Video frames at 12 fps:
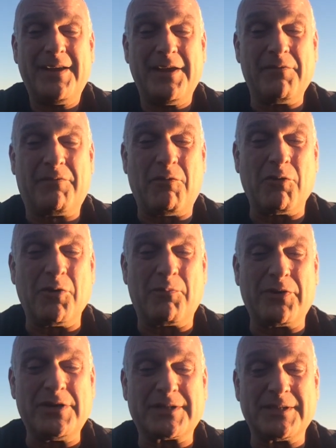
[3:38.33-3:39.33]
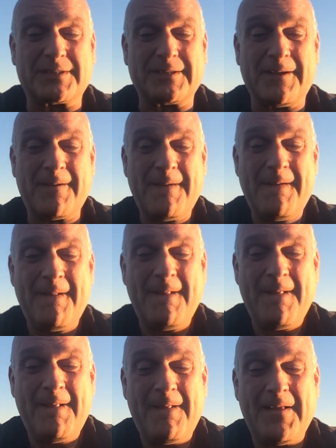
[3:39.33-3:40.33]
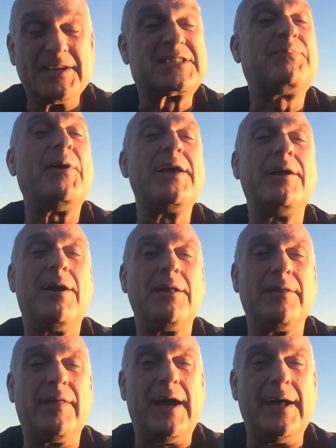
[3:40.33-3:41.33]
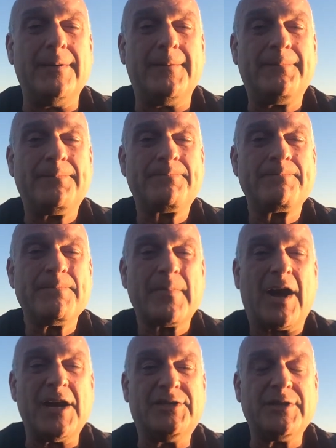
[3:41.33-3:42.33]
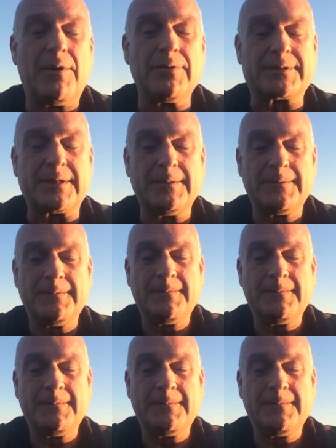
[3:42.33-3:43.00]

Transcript: in foreign prisons. In spite of all of that, I don't